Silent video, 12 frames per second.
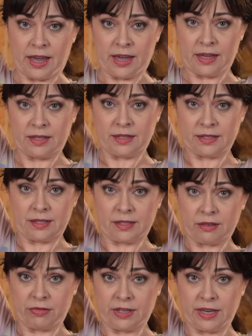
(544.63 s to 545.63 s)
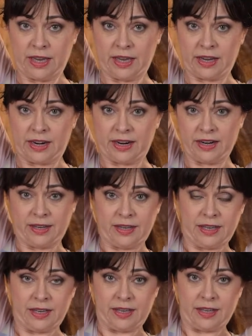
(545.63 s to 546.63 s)
ends of the hair,
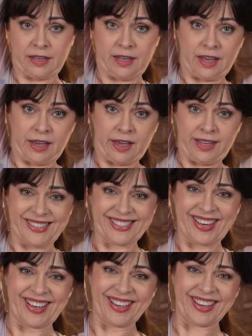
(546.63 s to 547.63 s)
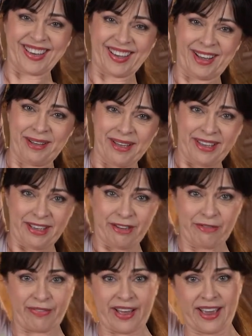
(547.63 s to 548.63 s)
the ends, yeah,
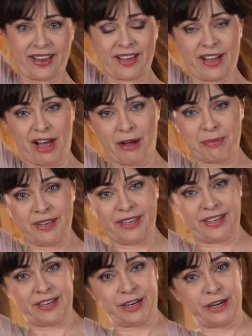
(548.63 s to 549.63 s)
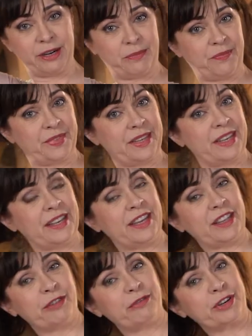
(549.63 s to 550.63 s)
flying up here
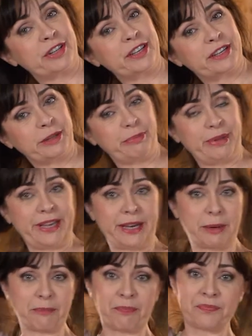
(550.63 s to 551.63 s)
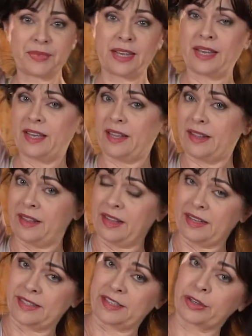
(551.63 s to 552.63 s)
in the vertical plane.
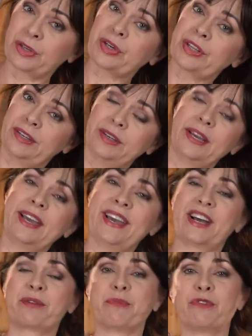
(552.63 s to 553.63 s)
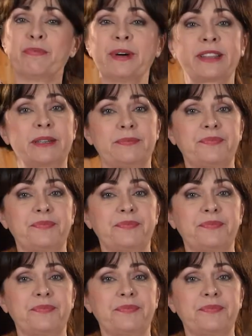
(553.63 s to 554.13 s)
That's a good hair movement.